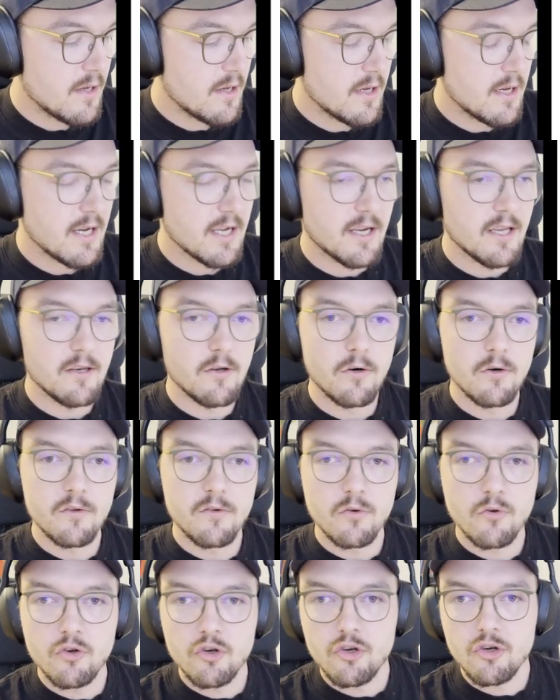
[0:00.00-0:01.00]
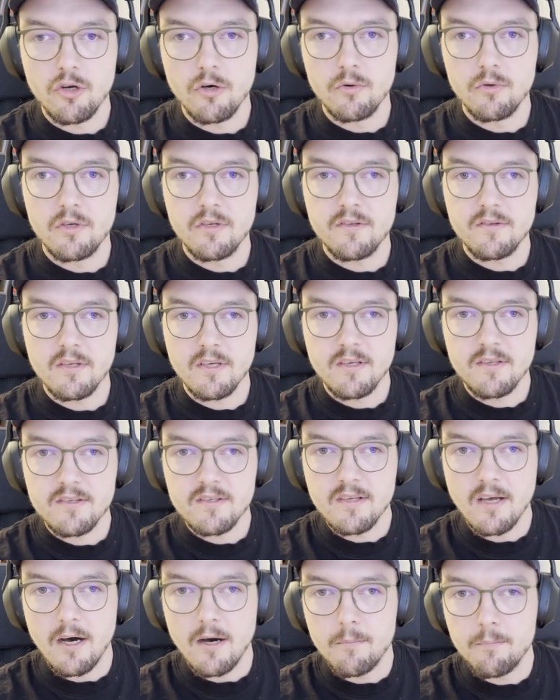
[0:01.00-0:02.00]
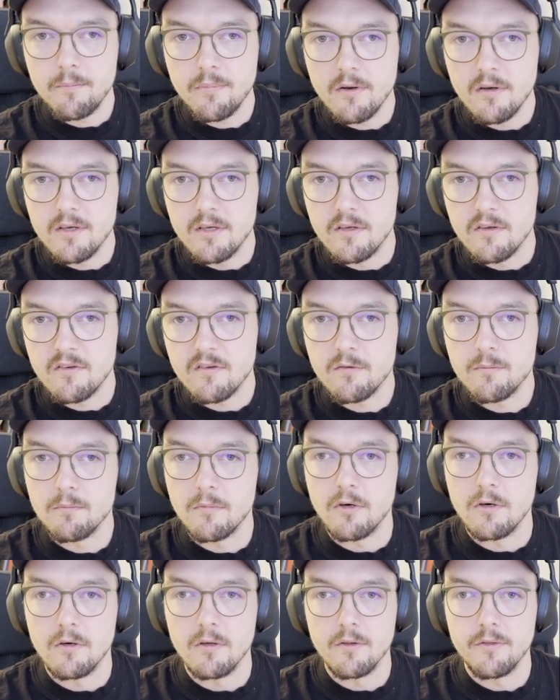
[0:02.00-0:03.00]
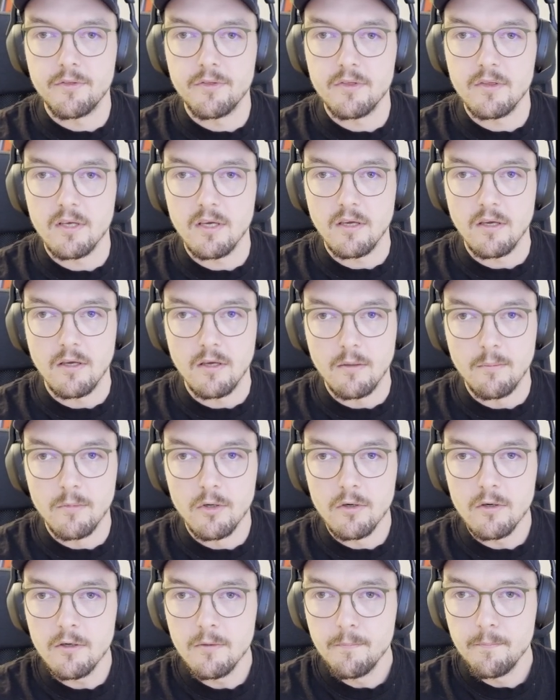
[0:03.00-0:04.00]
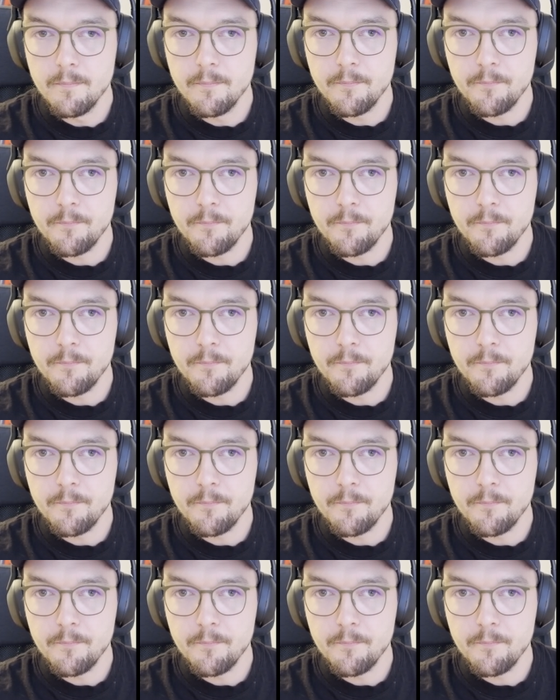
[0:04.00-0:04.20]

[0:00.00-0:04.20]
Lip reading: I can also show this example in a small demo.